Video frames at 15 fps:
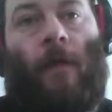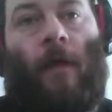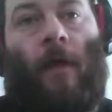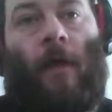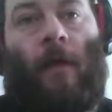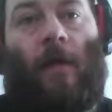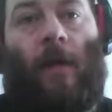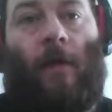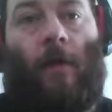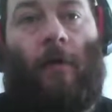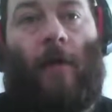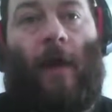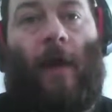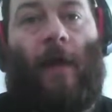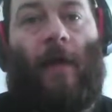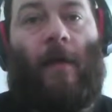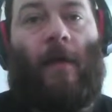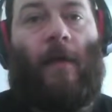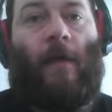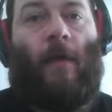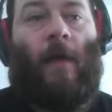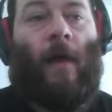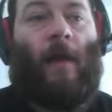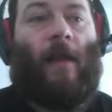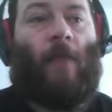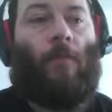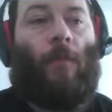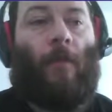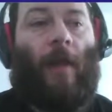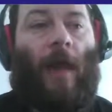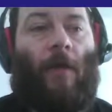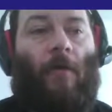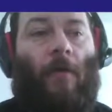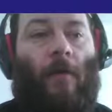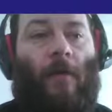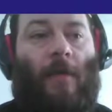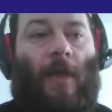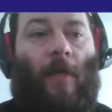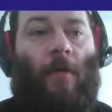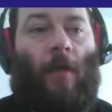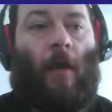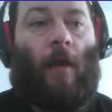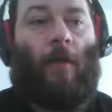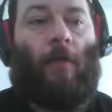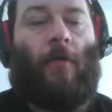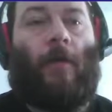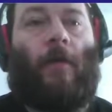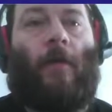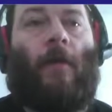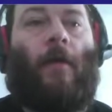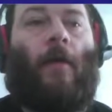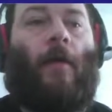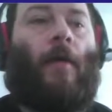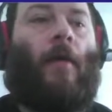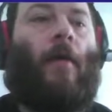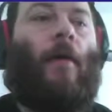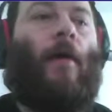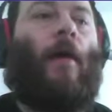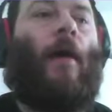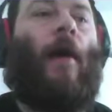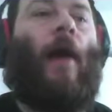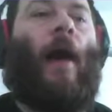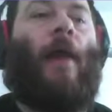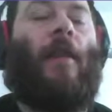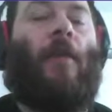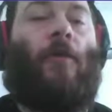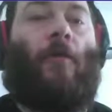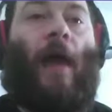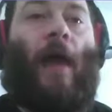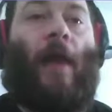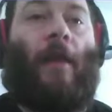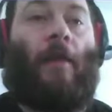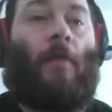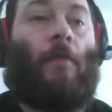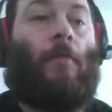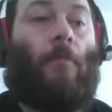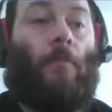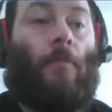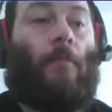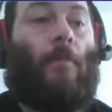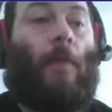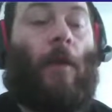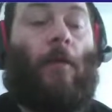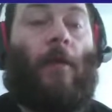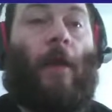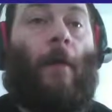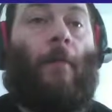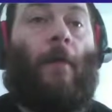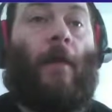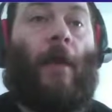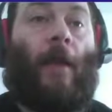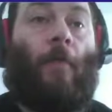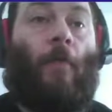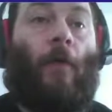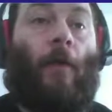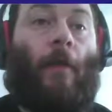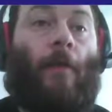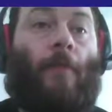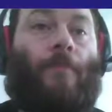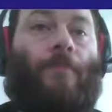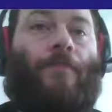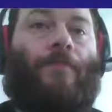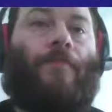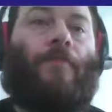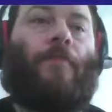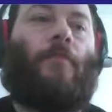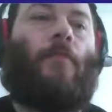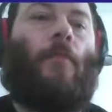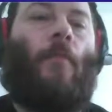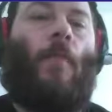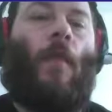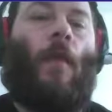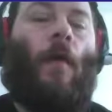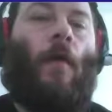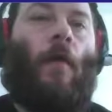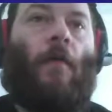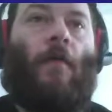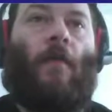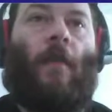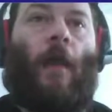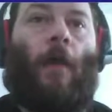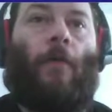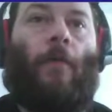Click OK and it will now download and you can load it up at any point. So